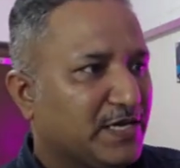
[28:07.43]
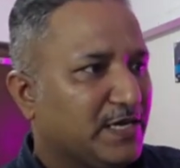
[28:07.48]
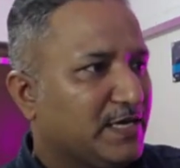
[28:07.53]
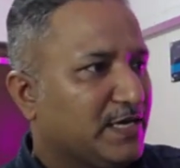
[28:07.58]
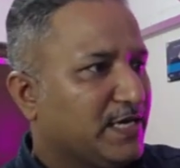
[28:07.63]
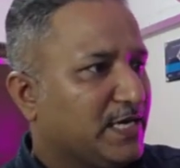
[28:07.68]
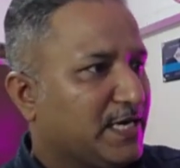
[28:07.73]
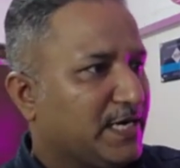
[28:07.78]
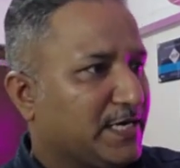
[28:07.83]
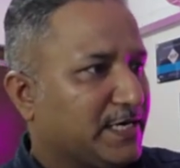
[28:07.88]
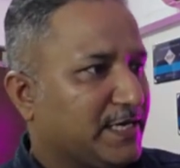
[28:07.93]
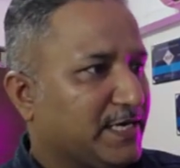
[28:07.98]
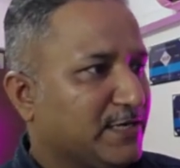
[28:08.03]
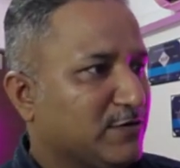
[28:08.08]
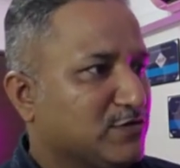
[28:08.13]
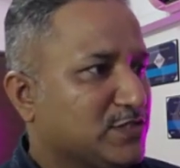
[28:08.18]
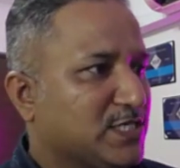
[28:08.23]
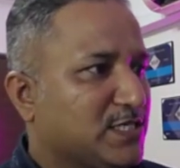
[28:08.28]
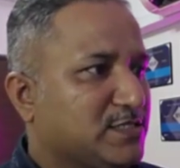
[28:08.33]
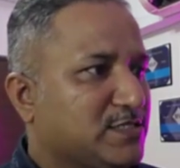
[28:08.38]
it gives
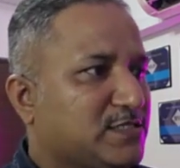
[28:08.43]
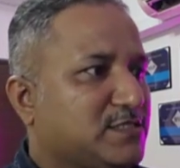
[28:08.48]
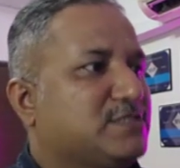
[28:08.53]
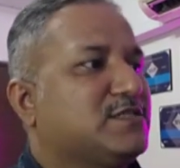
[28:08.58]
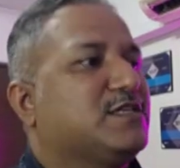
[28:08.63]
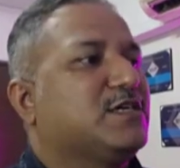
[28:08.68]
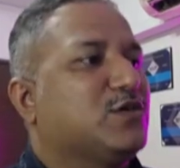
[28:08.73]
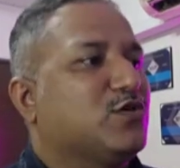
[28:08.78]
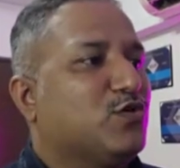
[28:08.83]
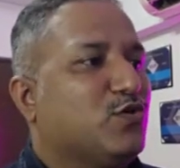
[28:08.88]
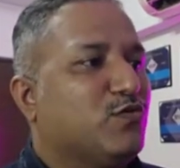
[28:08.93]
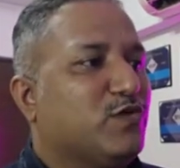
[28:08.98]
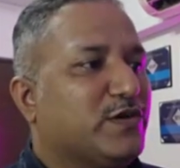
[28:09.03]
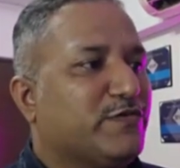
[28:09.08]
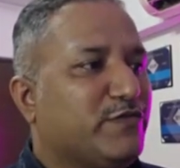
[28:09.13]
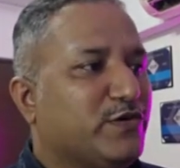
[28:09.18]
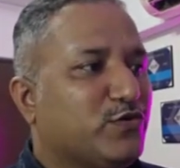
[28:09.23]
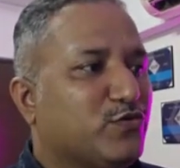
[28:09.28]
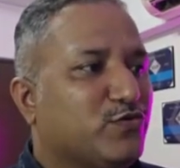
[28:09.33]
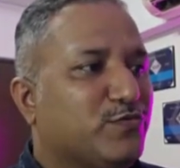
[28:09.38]
us the overview.